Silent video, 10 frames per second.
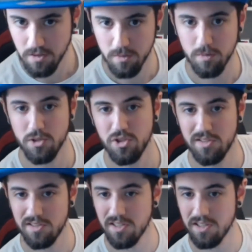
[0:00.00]
which
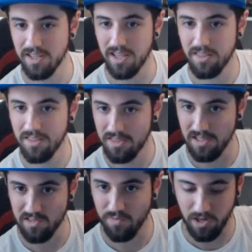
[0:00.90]
is again
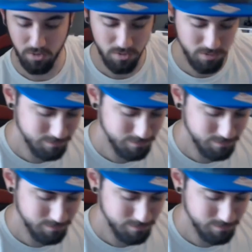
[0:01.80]
this fucker.